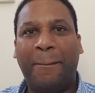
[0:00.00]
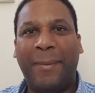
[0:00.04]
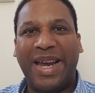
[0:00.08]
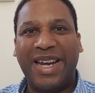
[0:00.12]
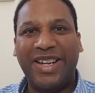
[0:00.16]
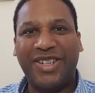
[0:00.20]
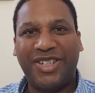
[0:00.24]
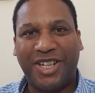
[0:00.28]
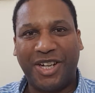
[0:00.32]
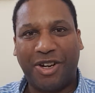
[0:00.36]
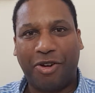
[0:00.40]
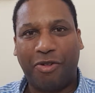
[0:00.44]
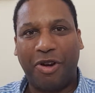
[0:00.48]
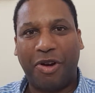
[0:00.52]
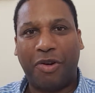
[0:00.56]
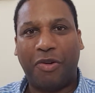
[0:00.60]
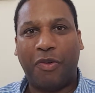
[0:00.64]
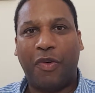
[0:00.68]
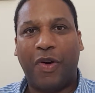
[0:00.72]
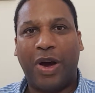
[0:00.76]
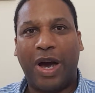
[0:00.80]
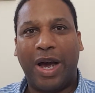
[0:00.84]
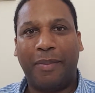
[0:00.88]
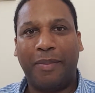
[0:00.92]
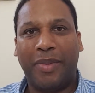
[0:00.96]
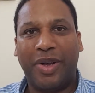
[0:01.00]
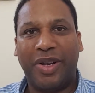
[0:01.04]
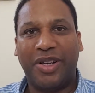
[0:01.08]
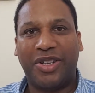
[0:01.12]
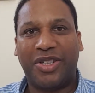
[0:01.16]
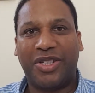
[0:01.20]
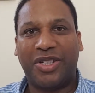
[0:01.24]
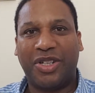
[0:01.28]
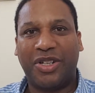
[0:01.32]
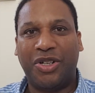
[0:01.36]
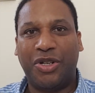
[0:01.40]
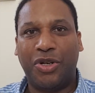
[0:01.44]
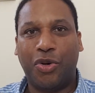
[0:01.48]
basic
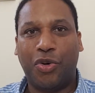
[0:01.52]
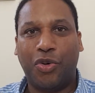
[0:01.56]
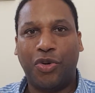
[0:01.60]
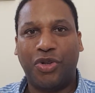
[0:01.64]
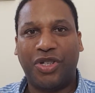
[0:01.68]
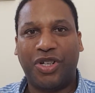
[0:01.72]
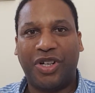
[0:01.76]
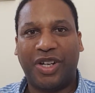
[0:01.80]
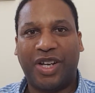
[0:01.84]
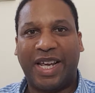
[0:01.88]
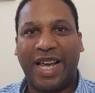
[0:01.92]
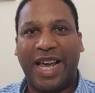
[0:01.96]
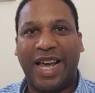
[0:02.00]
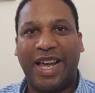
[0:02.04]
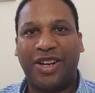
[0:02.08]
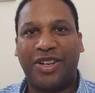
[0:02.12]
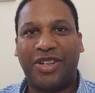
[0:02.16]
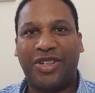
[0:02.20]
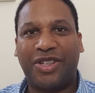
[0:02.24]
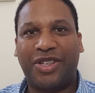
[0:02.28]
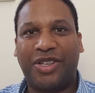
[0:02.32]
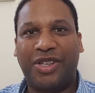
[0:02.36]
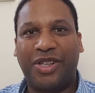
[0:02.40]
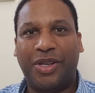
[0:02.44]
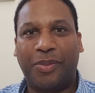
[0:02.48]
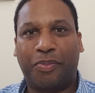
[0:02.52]
requirements in order to get